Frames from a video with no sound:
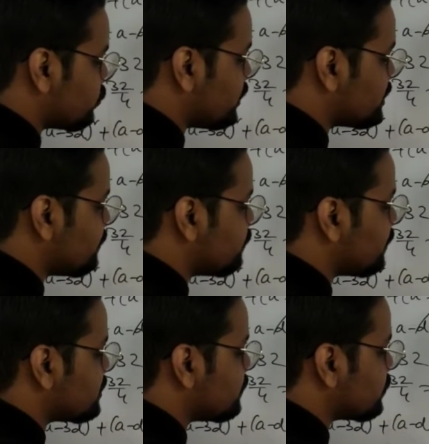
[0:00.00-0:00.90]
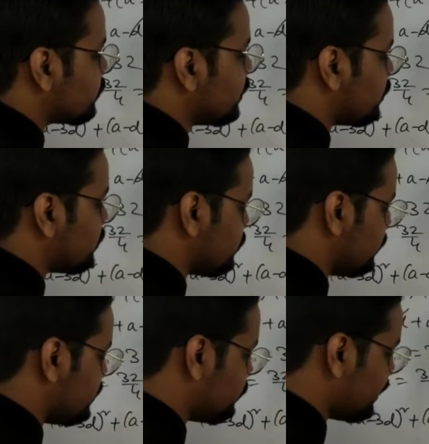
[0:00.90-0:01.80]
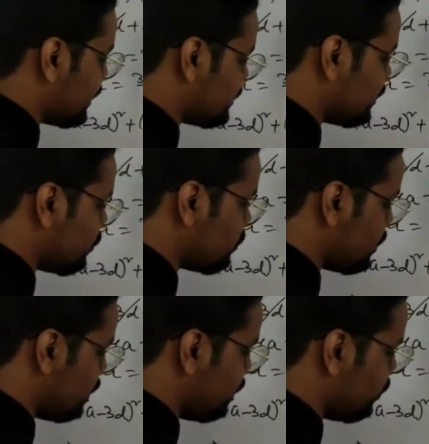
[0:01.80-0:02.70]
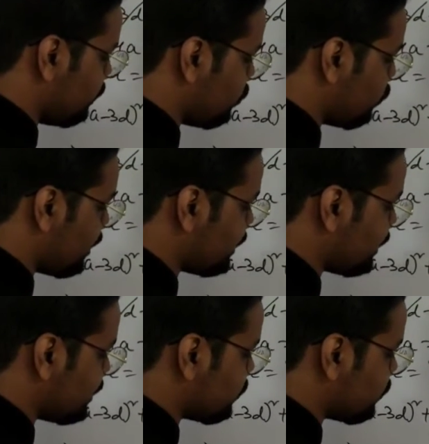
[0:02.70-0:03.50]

twice ab plus b square. So this will cancel out. It will be twice a